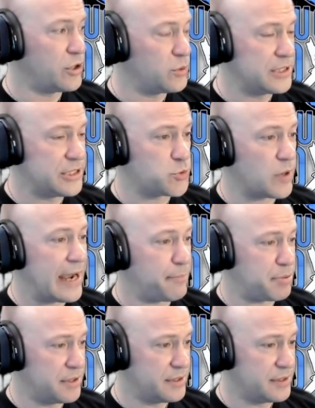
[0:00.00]
Holy
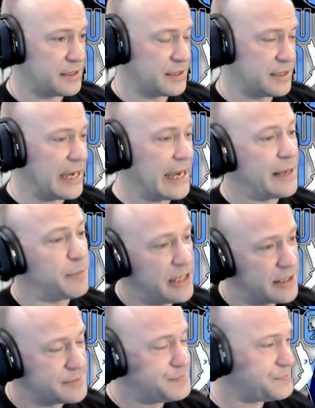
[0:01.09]
crap! I
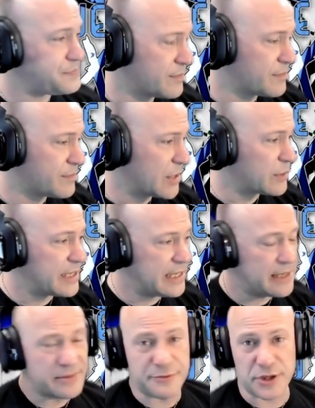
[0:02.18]
mean, okay,
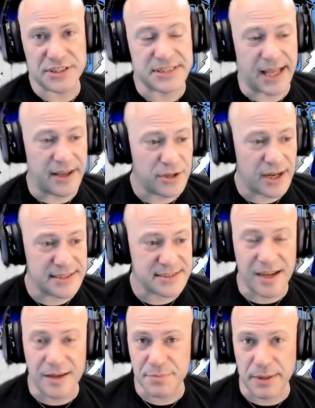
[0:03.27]
even for a standardized
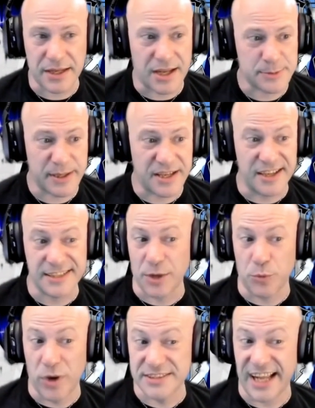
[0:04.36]
cosplay contest
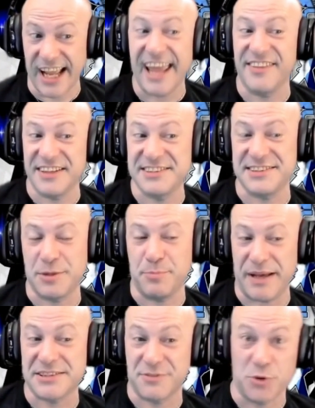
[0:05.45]
that wasn't, hey, this is the
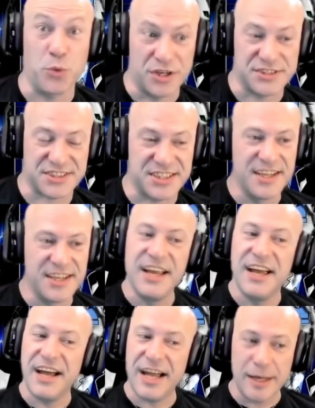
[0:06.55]
best of the worst.
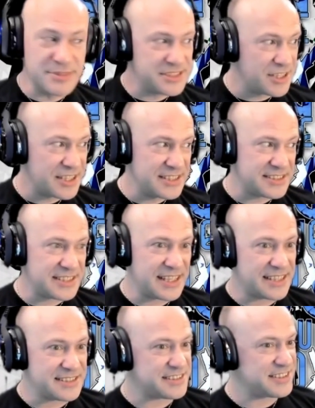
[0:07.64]
I'm still gonna say
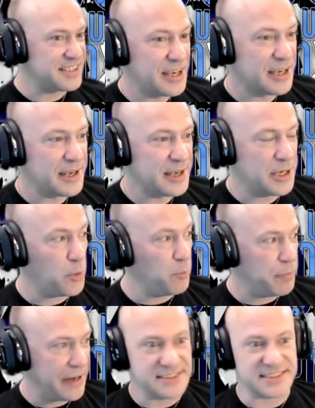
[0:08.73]
that's
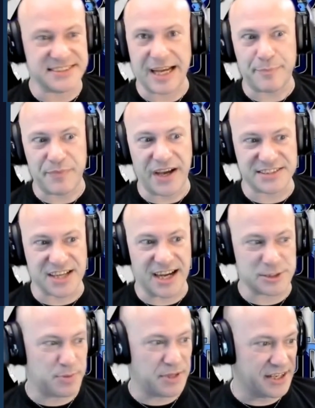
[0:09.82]
compared to top-notch
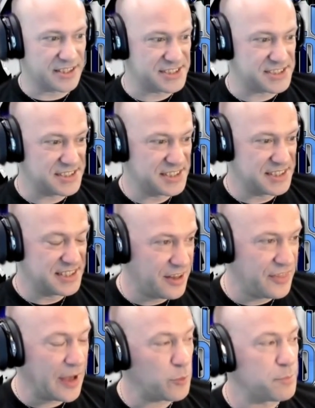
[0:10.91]
cosplayers.
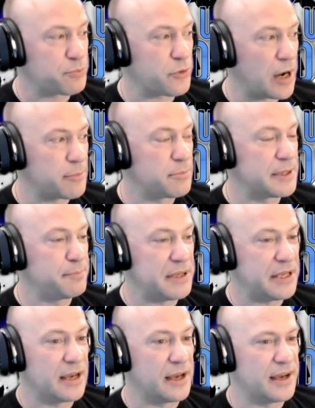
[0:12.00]
That would probably
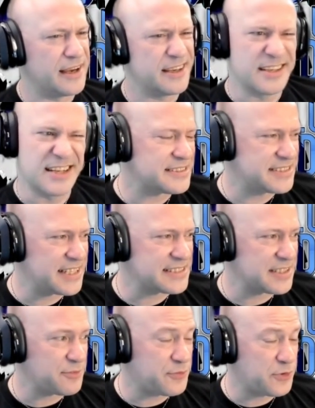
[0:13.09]
be a
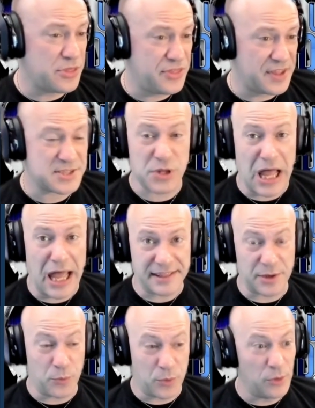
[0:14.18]
6 for this
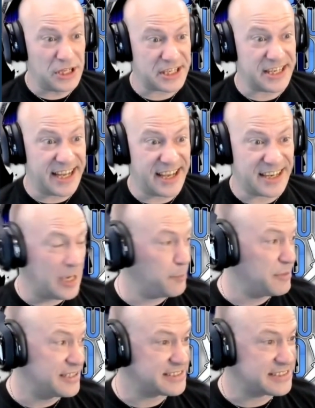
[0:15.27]
lot that we're looking at.
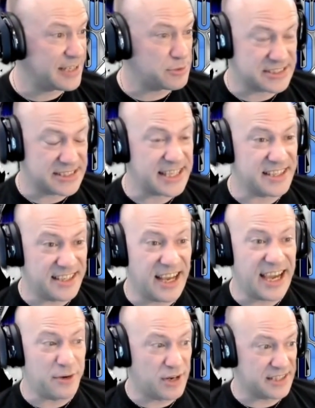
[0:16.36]
I'm gonna say we're sticking at
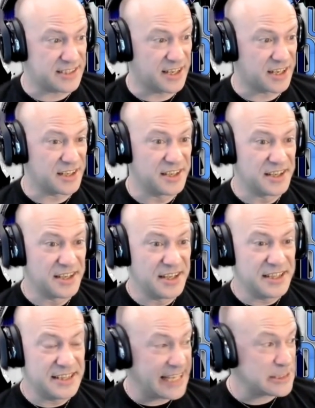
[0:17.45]
9 right there.
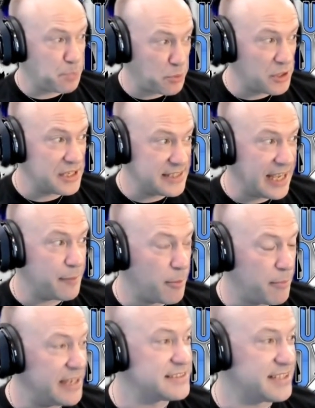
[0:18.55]
That's pretty damn
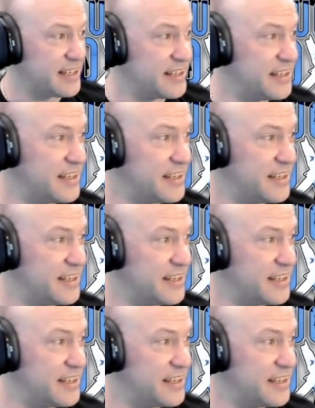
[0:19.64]
amazing.